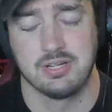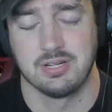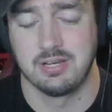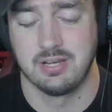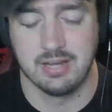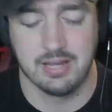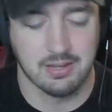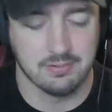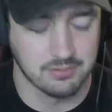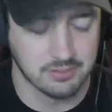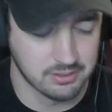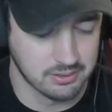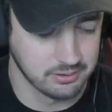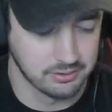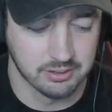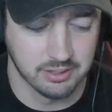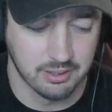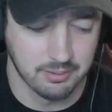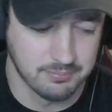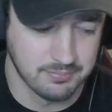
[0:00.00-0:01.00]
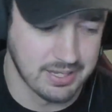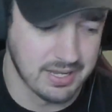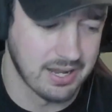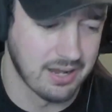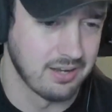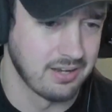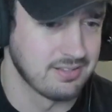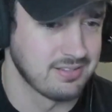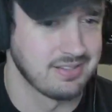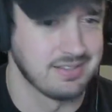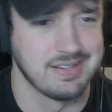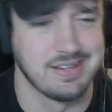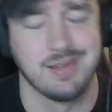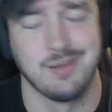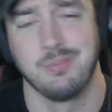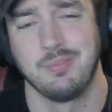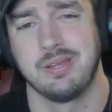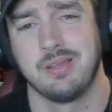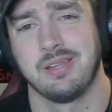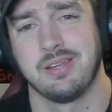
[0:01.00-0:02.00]
I didn't have a hard come down. It didn't
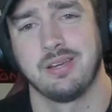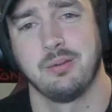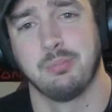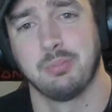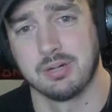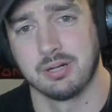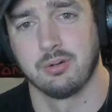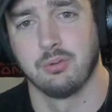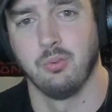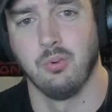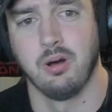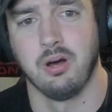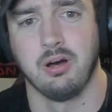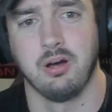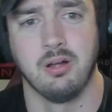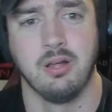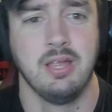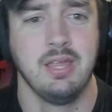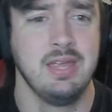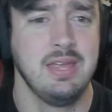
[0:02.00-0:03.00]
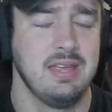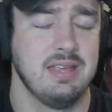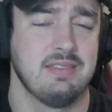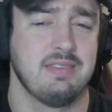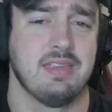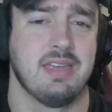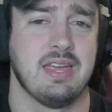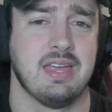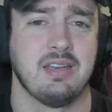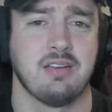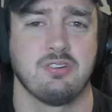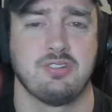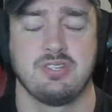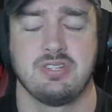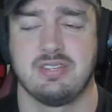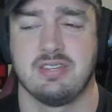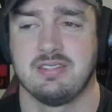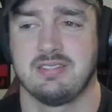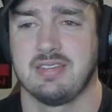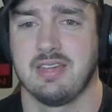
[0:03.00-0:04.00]
hit me like a brick wall. The energy
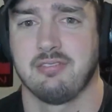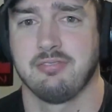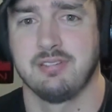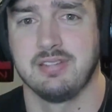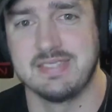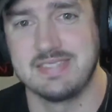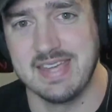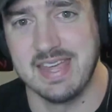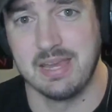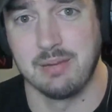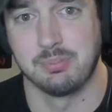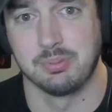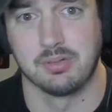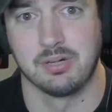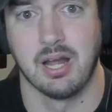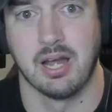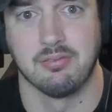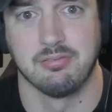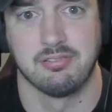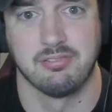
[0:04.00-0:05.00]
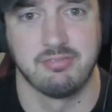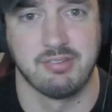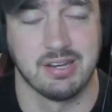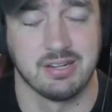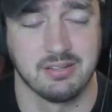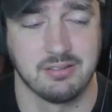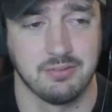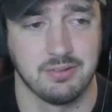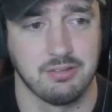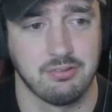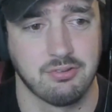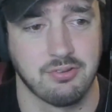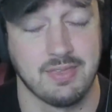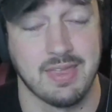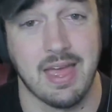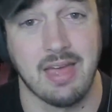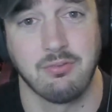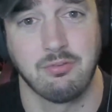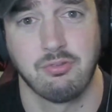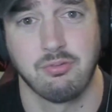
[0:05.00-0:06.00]
did definitely taper off effectively. So
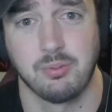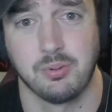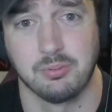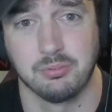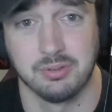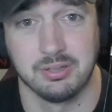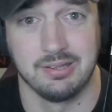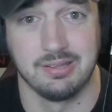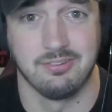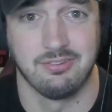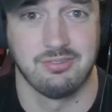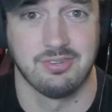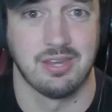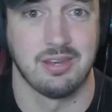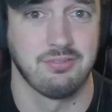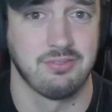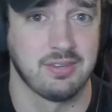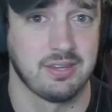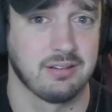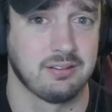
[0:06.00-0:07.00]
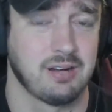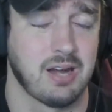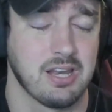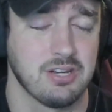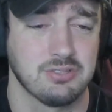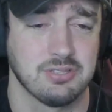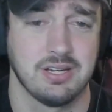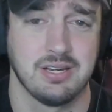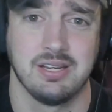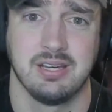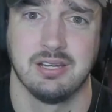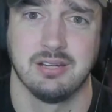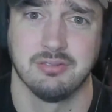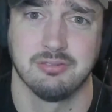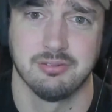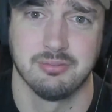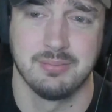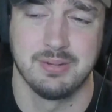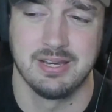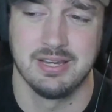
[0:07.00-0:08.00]
that's what really saves the crash rating here
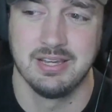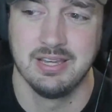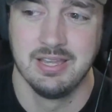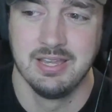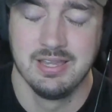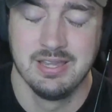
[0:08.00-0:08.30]
for me.